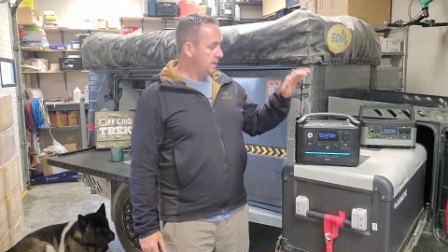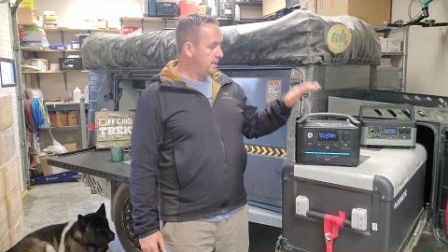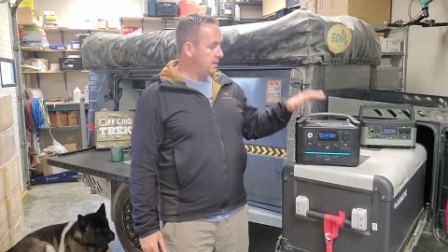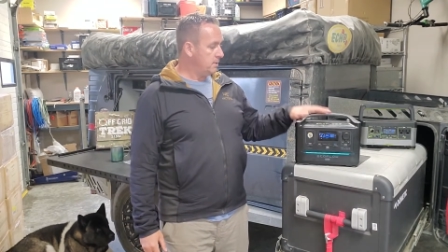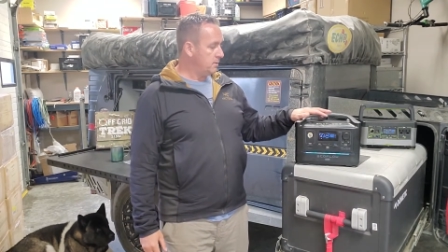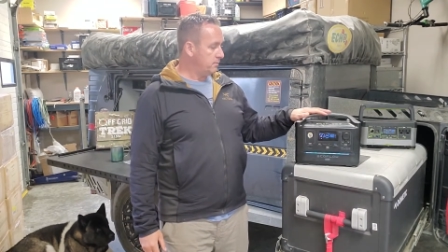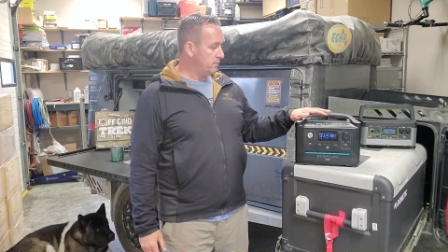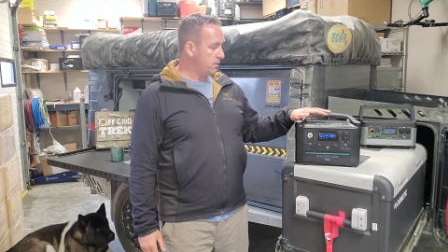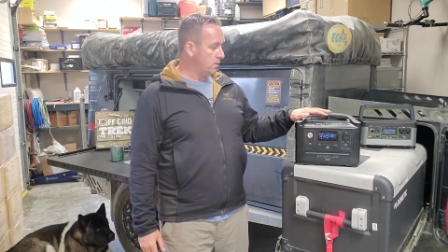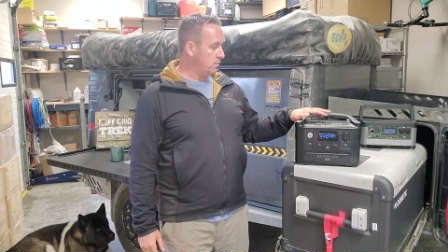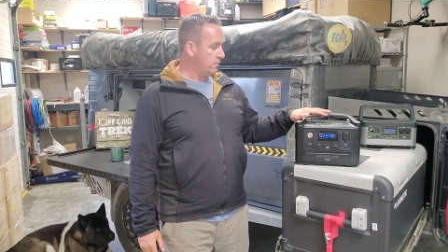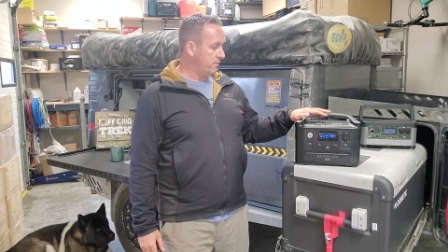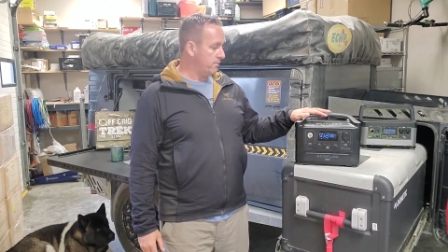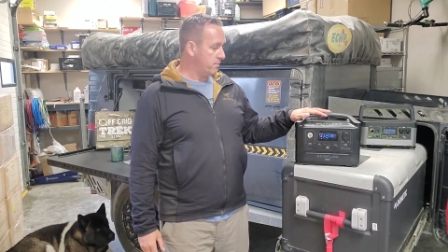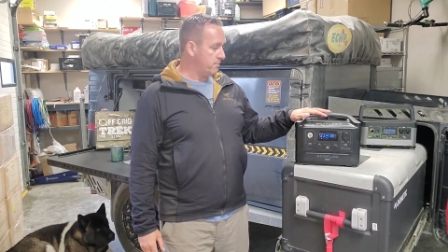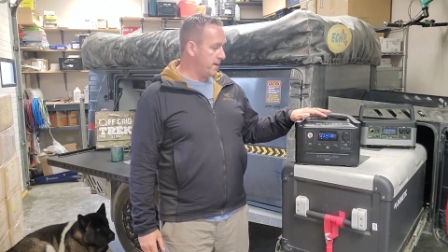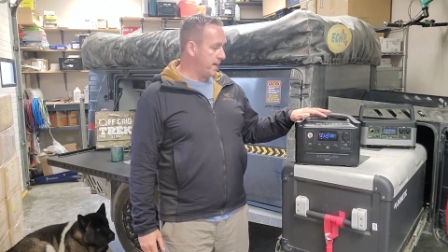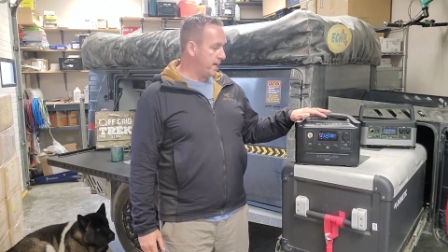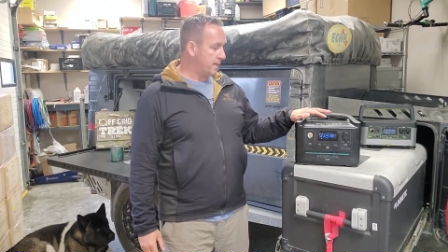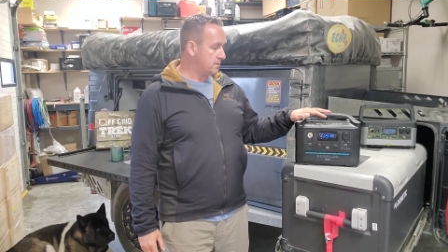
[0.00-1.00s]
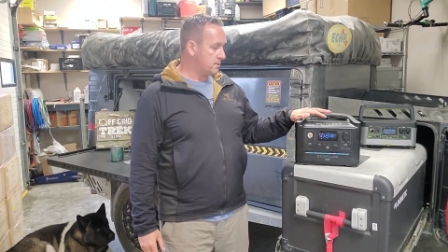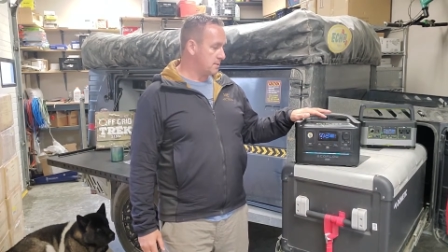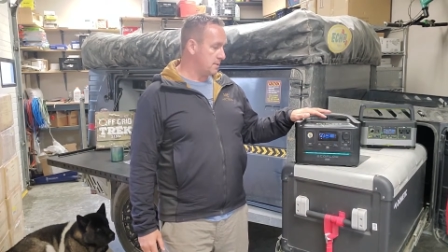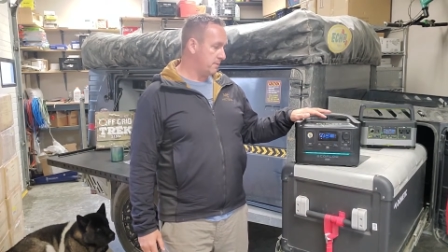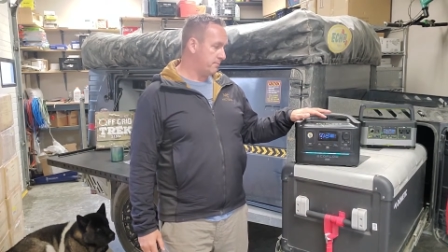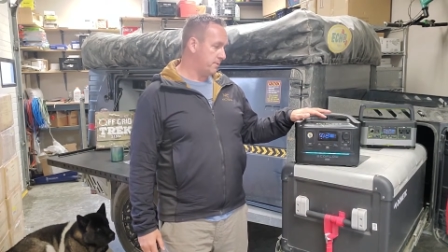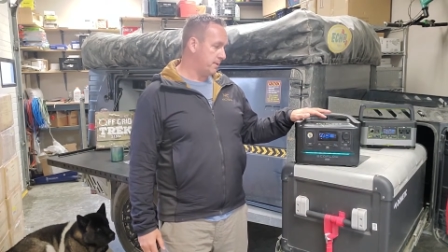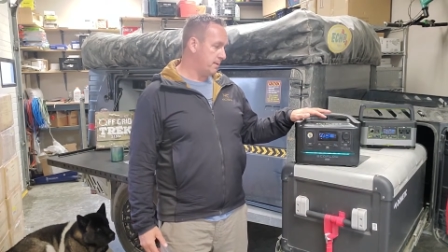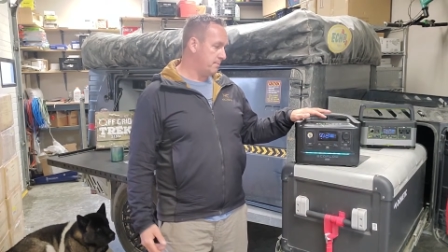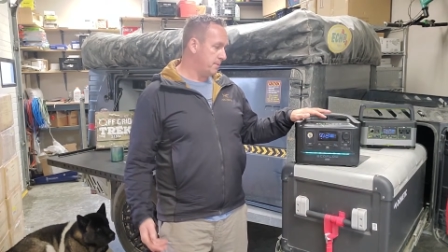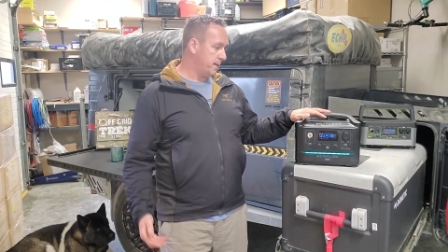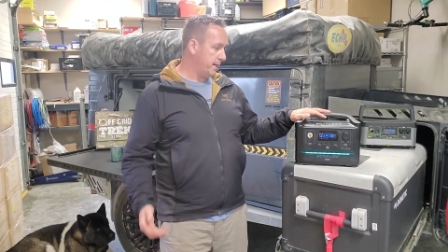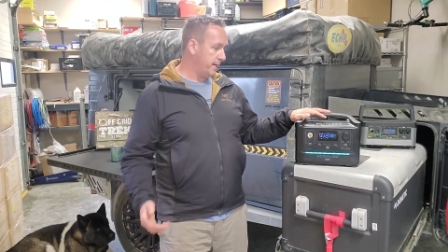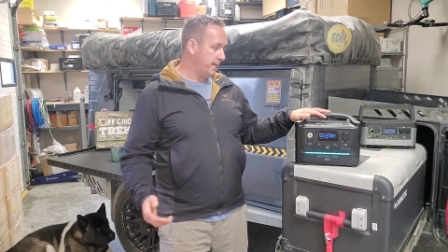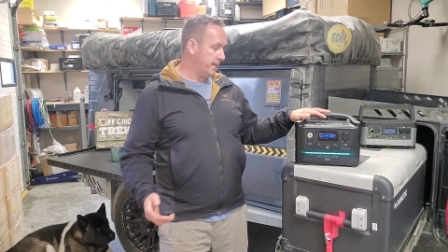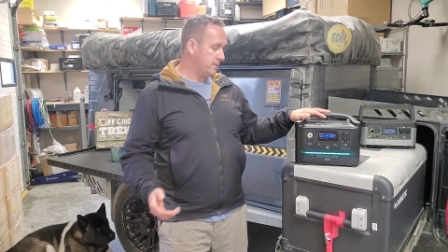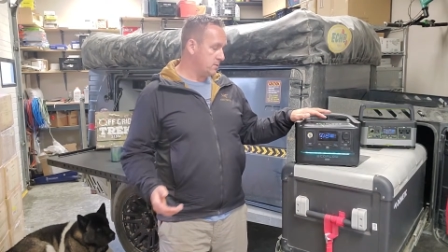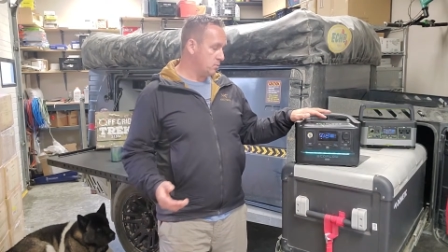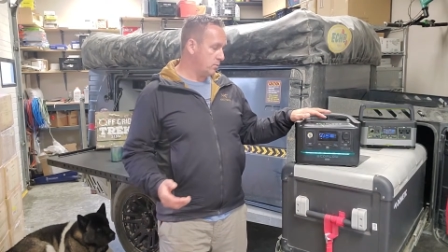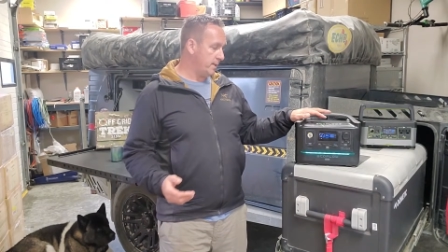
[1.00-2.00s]
EcoFlow River Max definitely in
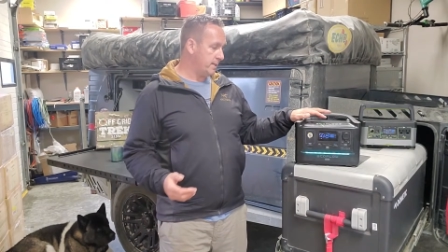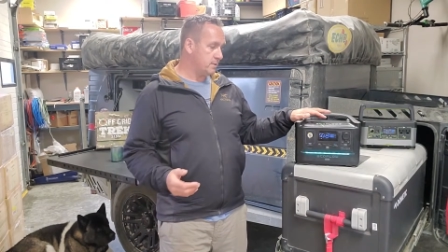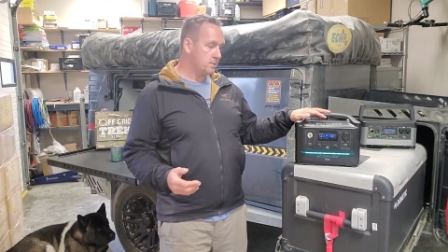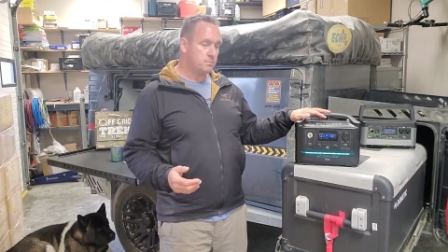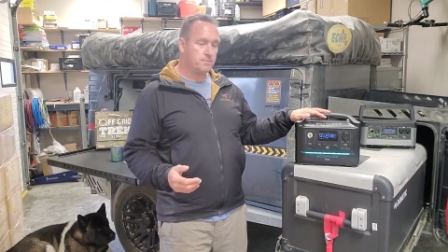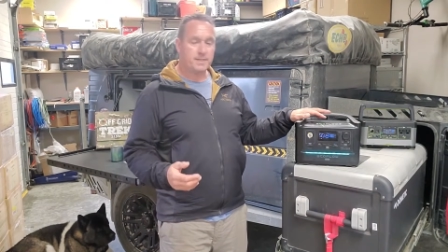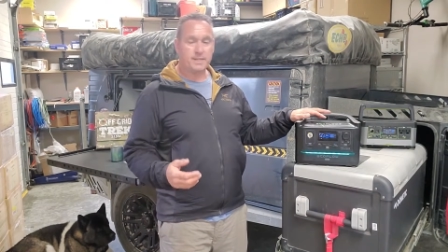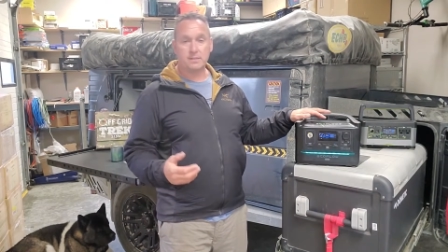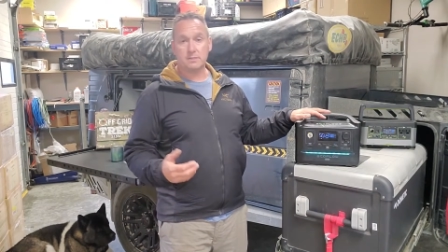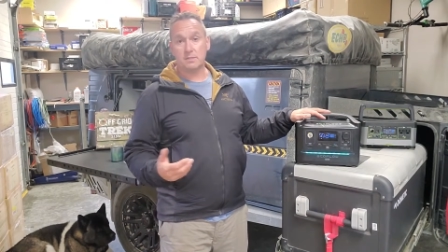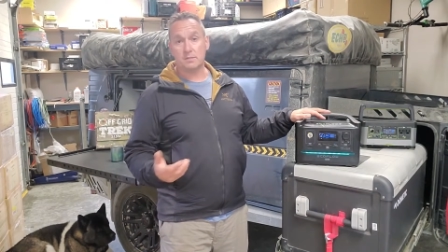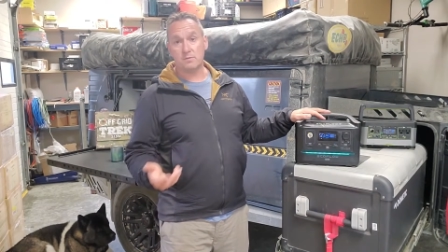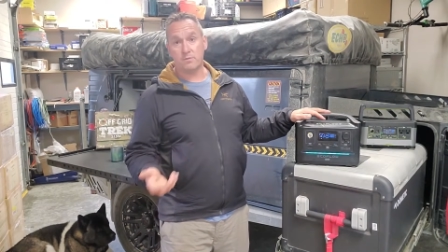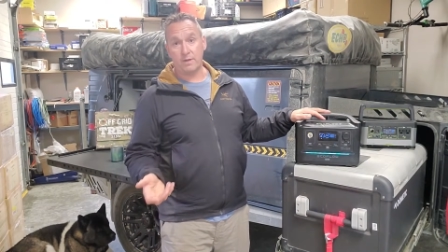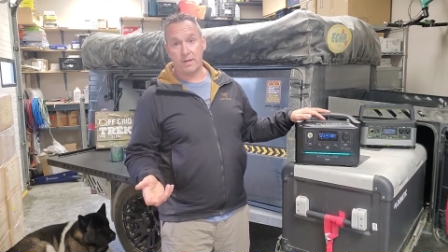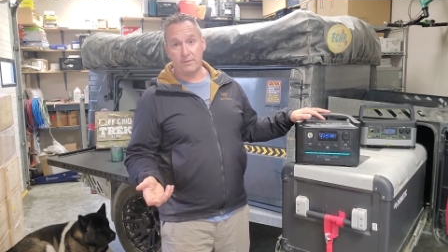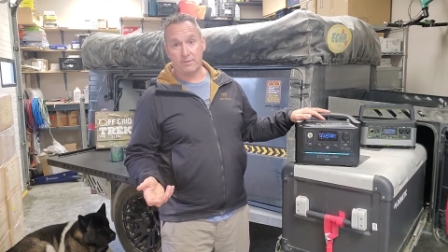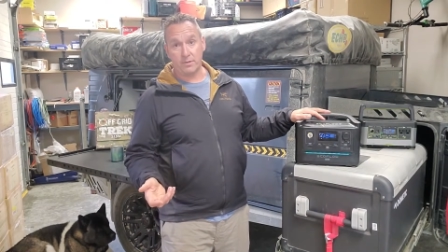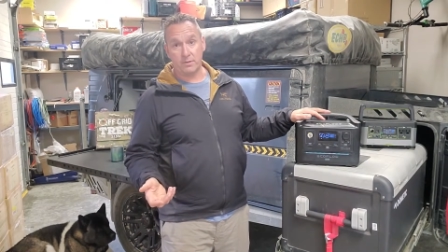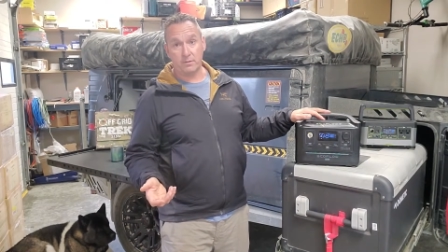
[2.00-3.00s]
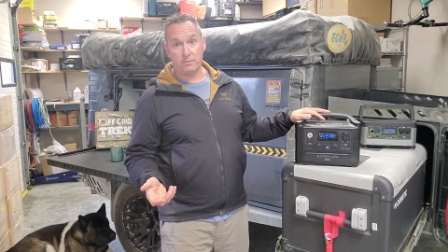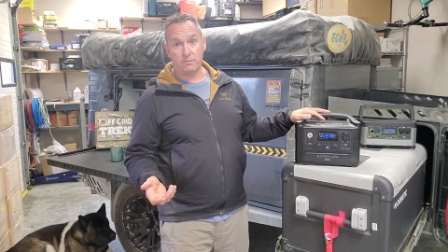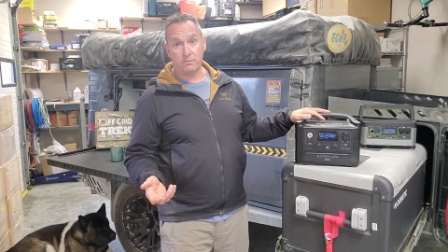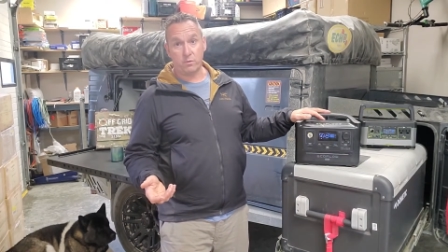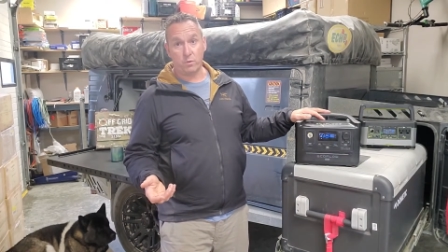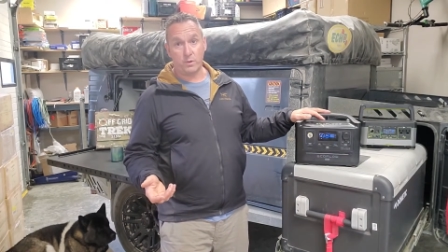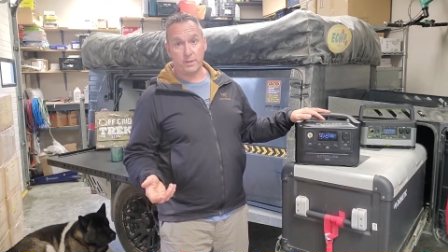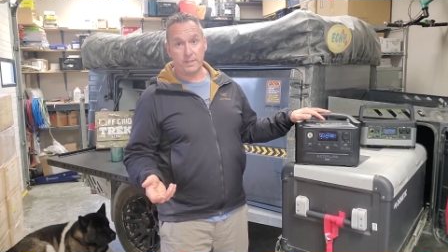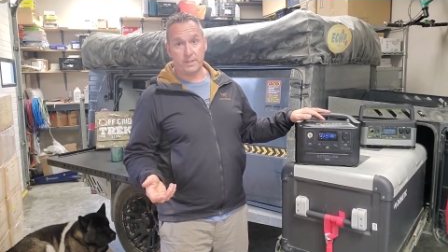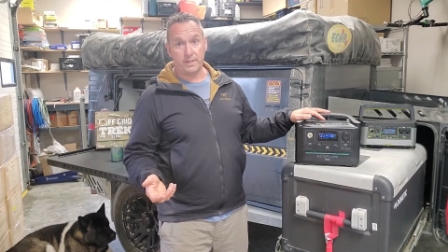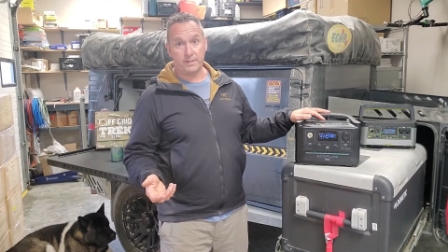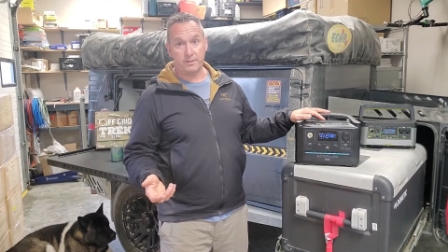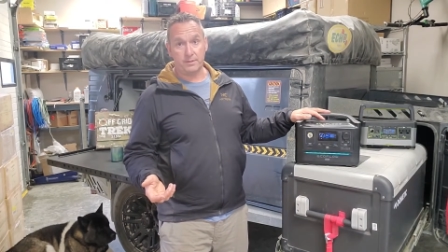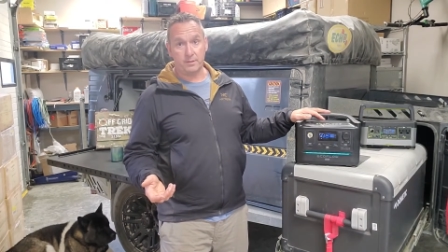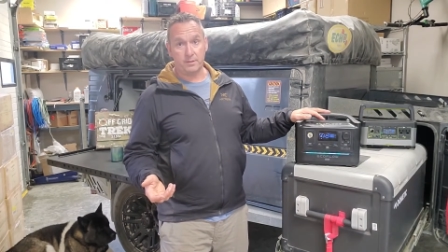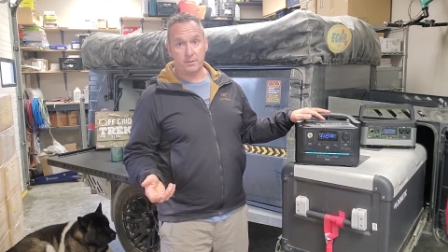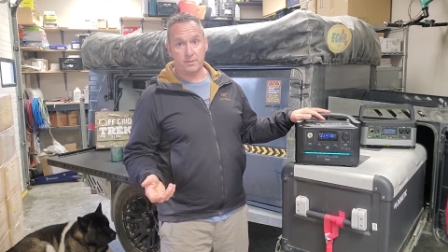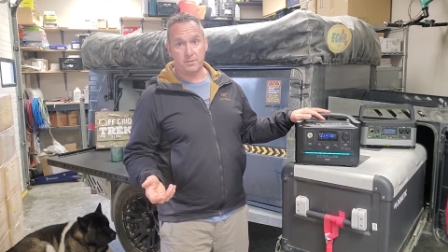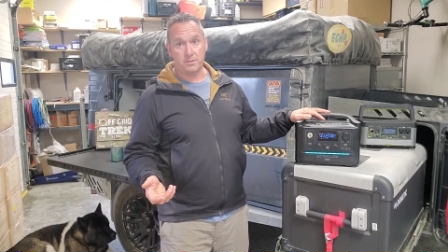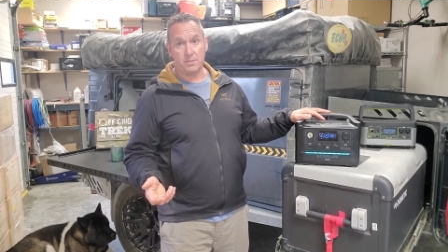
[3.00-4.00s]
my eyes wins because it's
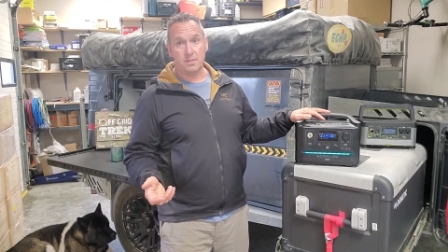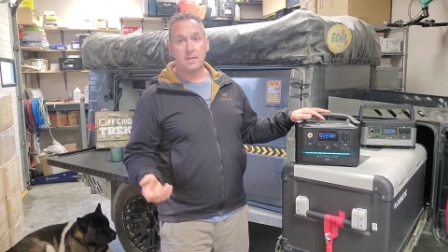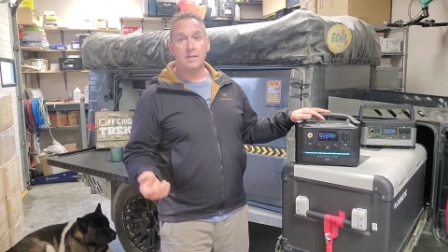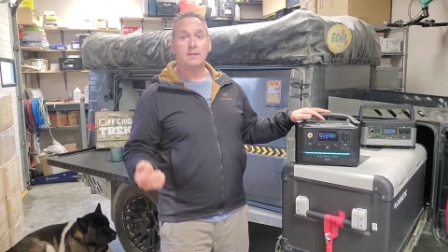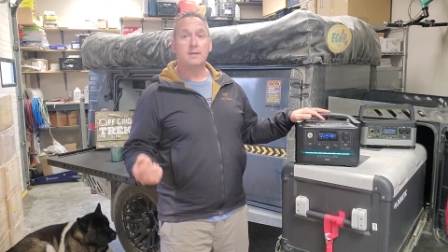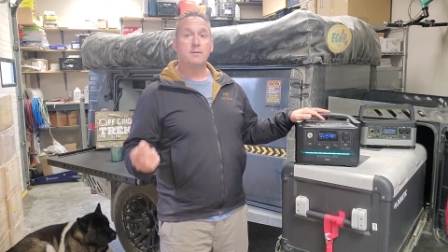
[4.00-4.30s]
$549